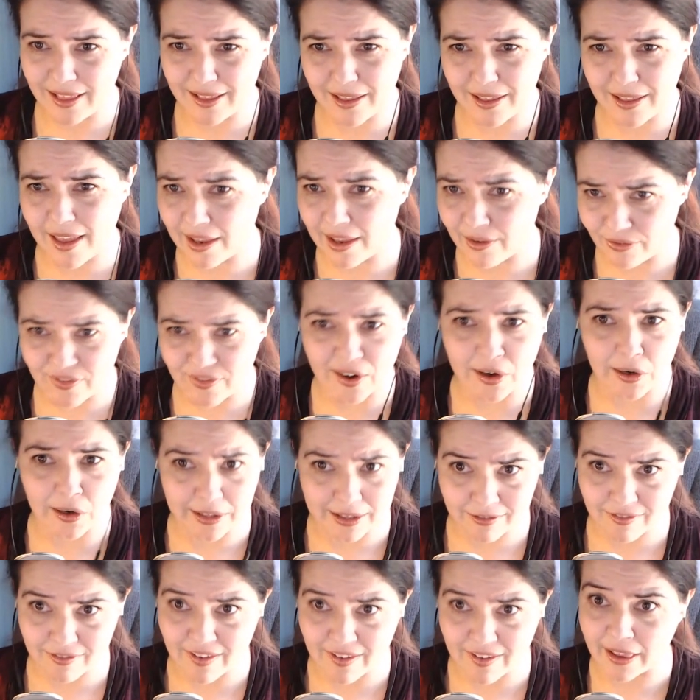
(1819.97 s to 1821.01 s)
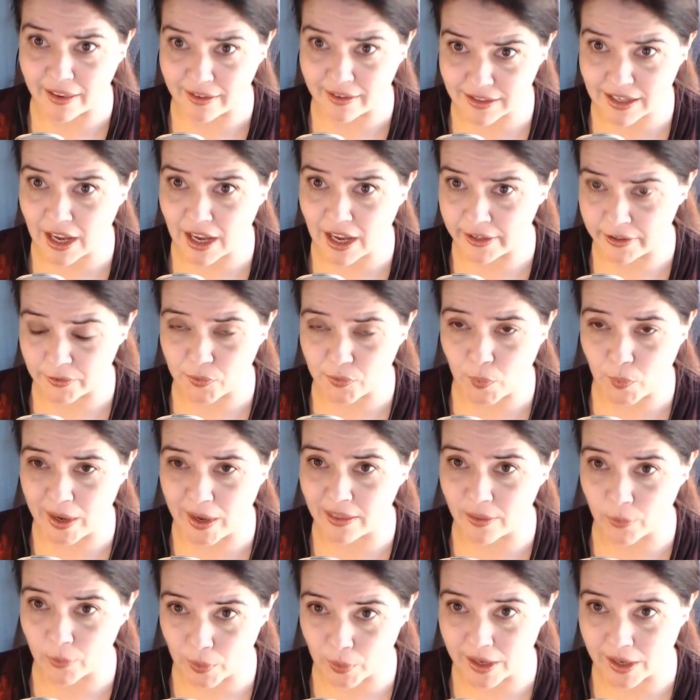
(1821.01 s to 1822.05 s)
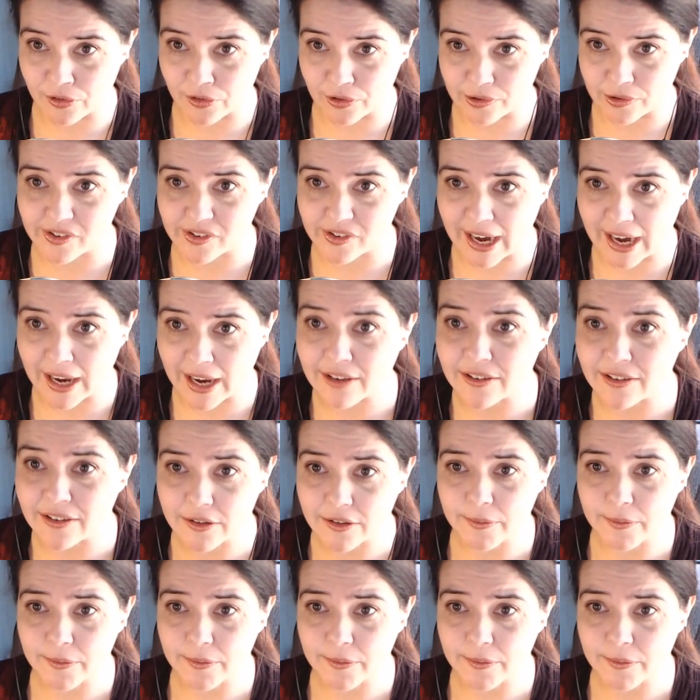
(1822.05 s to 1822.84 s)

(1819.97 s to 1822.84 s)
a fairly valid kind of way that we understand